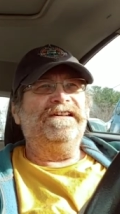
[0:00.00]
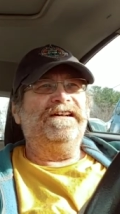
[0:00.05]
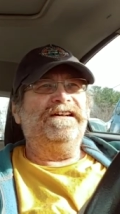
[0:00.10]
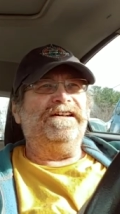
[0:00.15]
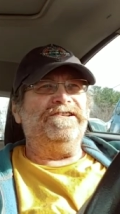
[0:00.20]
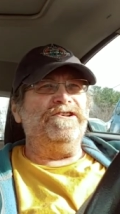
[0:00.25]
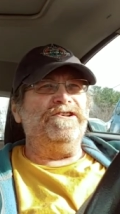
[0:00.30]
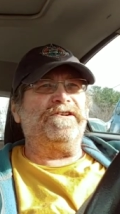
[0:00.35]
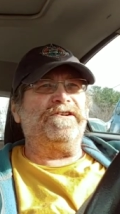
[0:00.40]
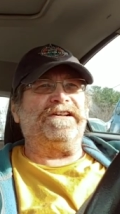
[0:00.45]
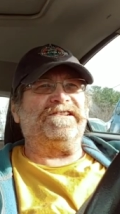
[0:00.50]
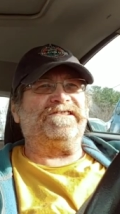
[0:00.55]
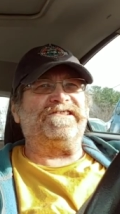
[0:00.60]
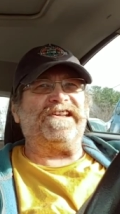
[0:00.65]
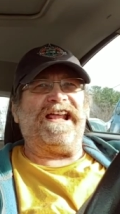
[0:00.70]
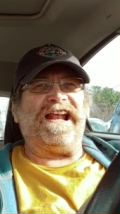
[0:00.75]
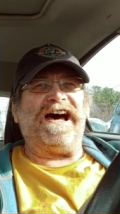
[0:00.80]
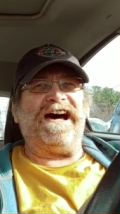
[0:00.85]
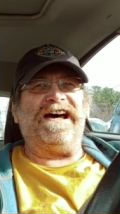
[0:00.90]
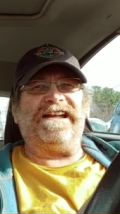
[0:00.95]
You could
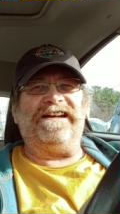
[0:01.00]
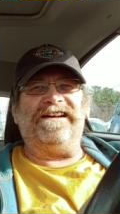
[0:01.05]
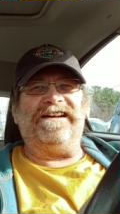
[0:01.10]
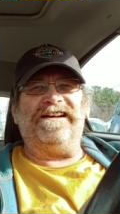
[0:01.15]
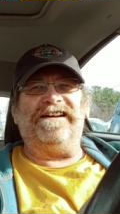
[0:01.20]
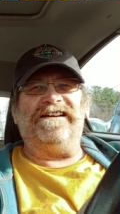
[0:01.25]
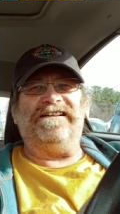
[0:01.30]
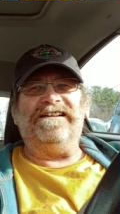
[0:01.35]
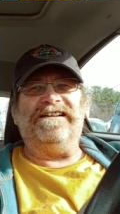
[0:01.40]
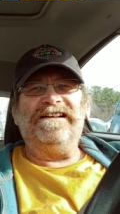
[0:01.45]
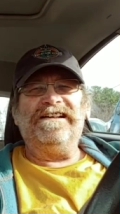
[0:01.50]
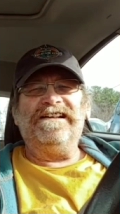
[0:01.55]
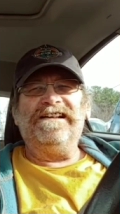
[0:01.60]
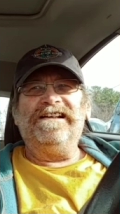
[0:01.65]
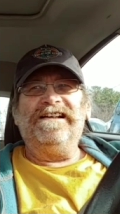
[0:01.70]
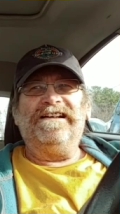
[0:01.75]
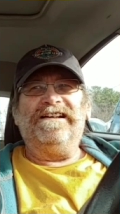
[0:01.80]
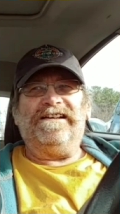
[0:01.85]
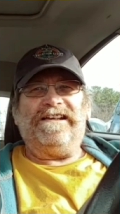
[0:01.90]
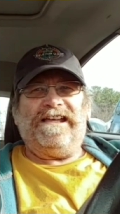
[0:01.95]
sit out here
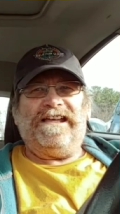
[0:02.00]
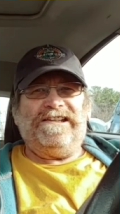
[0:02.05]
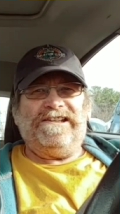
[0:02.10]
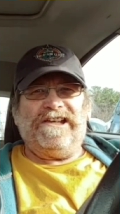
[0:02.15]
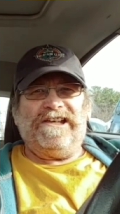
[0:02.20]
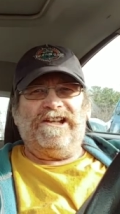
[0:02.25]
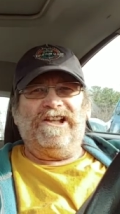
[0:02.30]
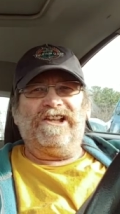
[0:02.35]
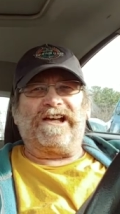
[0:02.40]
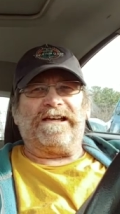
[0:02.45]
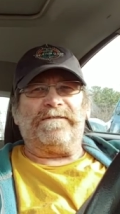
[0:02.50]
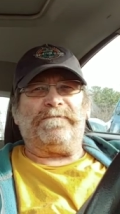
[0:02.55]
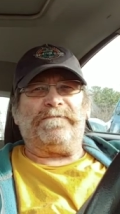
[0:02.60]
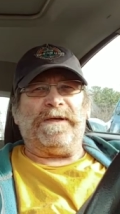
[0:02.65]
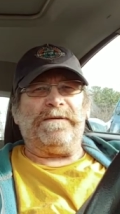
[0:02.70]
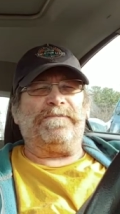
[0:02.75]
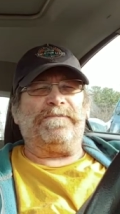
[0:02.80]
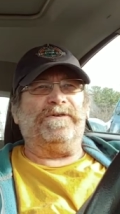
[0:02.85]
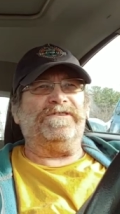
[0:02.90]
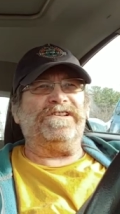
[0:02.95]
and you look at
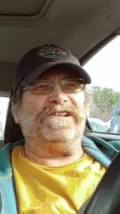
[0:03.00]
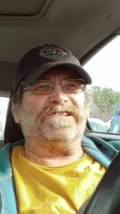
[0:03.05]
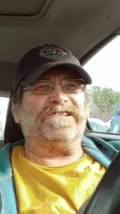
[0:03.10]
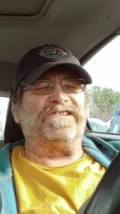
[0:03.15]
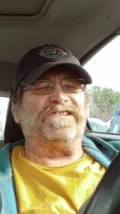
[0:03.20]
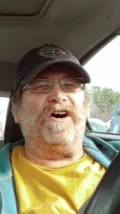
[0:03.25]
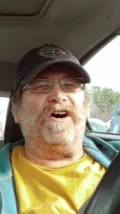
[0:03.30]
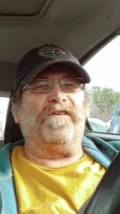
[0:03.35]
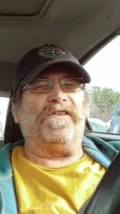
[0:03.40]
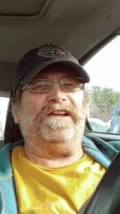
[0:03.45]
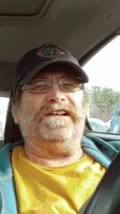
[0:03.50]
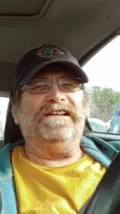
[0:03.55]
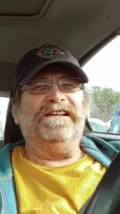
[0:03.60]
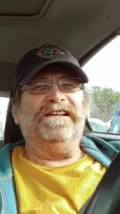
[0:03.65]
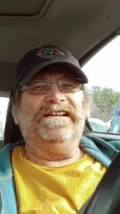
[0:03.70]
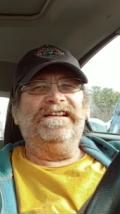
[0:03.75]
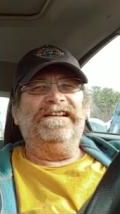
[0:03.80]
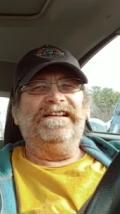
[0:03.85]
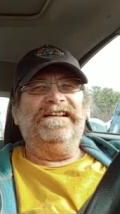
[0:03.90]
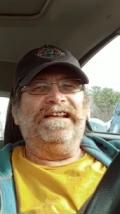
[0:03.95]
people and you just know that
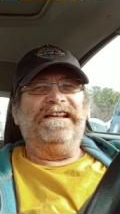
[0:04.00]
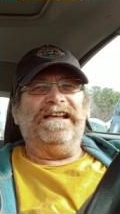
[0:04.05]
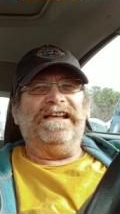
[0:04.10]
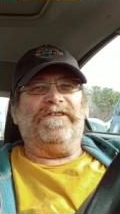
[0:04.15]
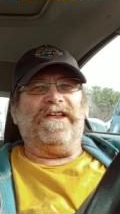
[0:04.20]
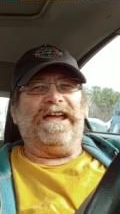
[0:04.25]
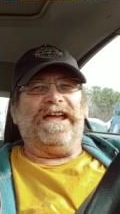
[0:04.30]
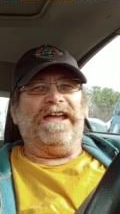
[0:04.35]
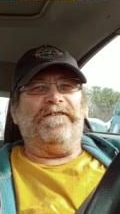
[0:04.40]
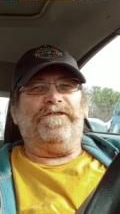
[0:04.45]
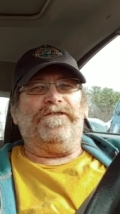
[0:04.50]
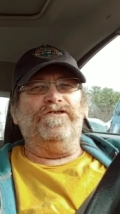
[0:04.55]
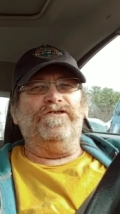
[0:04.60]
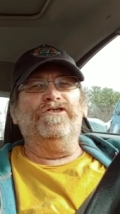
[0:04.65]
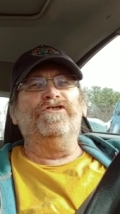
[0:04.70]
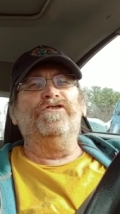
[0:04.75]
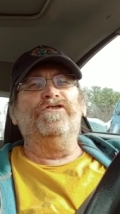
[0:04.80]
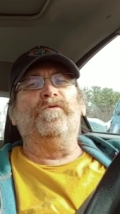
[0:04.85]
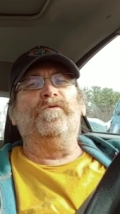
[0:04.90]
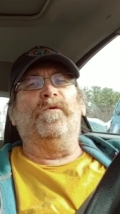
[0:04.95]
if they, if you
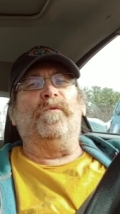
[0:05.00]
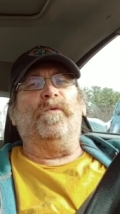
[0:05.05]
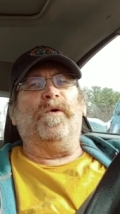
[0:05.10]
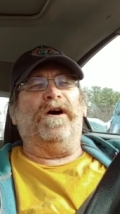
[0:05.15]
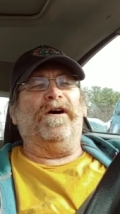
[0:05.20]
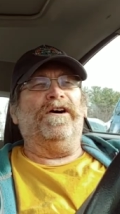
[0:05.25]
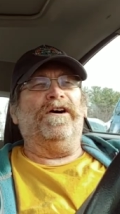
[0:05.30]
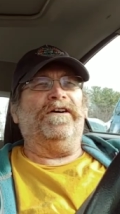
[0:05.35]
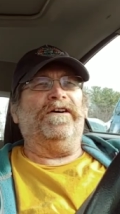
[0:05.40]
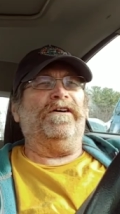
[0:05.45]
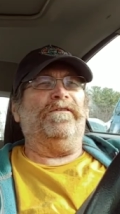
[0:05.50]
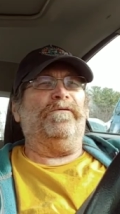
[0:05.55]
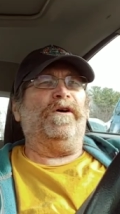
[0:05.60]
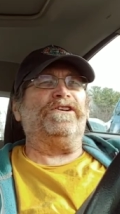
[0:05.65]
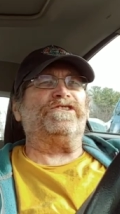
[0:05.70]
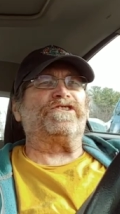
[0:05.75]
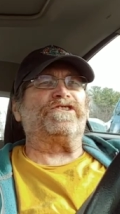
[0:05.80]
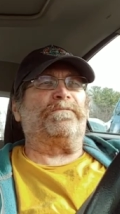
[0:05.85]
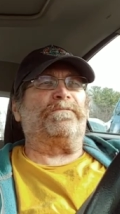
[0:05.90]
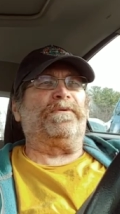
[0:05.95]
knew uh, uh,
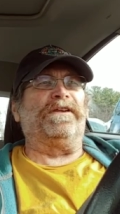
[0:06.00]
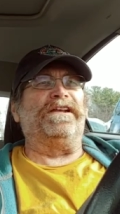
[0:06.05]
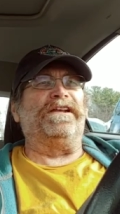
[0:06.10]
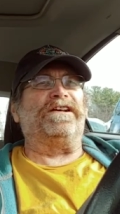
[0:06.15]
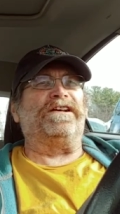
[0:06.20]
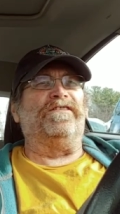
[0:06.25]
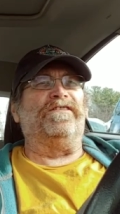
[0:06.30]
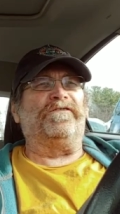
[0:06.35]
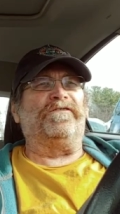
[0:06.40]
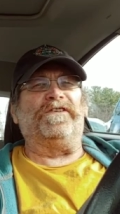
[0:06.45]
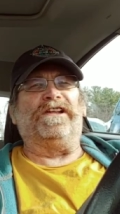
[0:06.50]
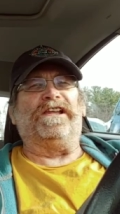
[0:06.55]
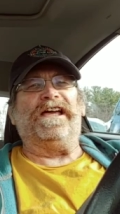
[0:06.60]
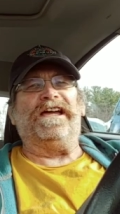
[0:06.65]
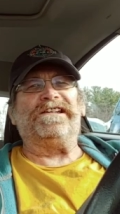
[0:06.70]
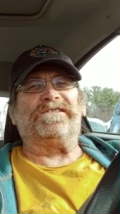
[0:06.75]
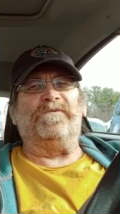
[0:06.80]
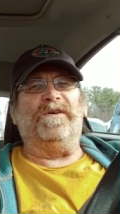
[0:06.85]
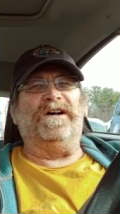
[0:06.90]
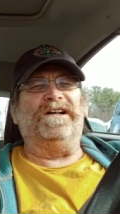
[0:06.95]
what your political
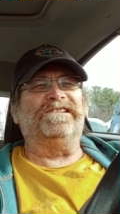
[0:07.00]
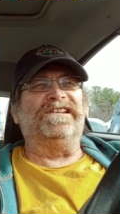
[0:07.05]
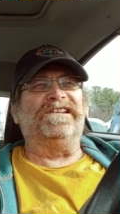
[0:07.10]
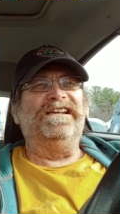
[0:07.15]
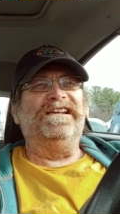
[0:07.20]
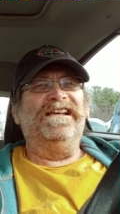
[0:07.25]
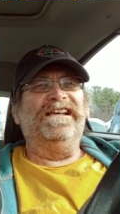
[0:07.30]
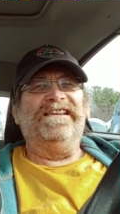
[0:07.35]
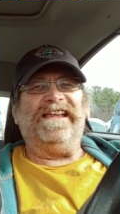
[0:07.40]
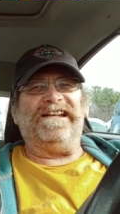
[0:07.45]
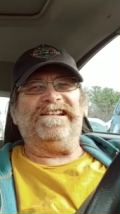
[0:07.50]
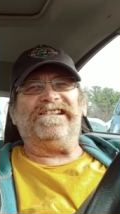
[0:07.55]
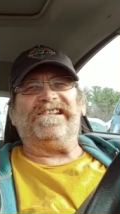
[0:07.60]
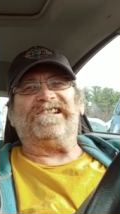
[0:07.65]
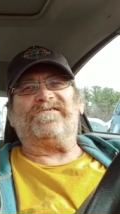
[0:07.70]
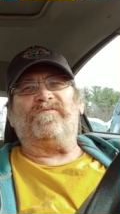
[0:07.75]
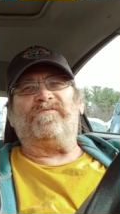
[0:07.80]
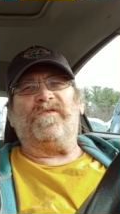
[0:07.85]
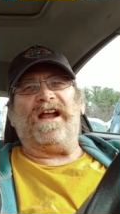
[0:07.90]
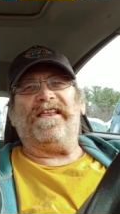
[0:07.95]
affiliation was, they
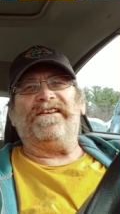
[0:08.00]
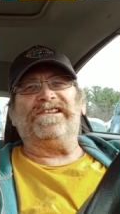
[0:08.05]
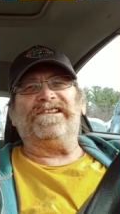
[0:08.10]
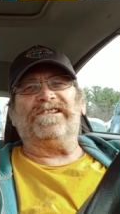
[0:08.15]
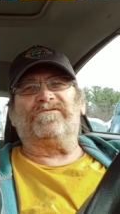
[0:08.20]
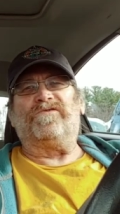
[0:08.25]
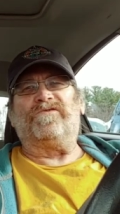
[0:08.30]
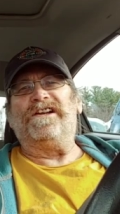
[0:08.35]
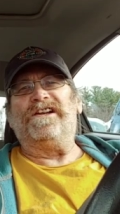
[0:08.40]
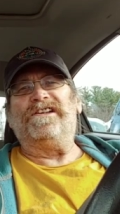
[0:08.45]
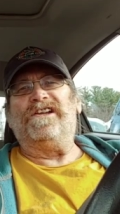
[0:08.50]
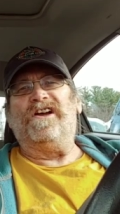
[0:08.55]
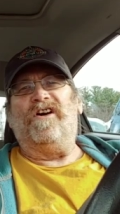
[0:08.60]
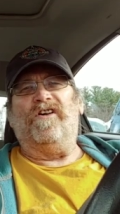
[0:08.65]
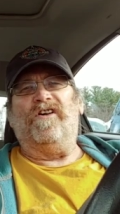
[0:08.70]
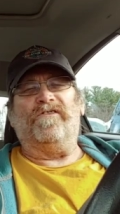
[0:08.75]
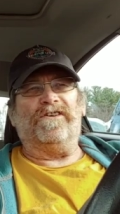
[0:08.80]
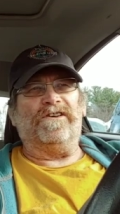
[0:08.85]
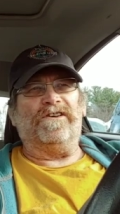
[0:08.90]
just rather just run you over.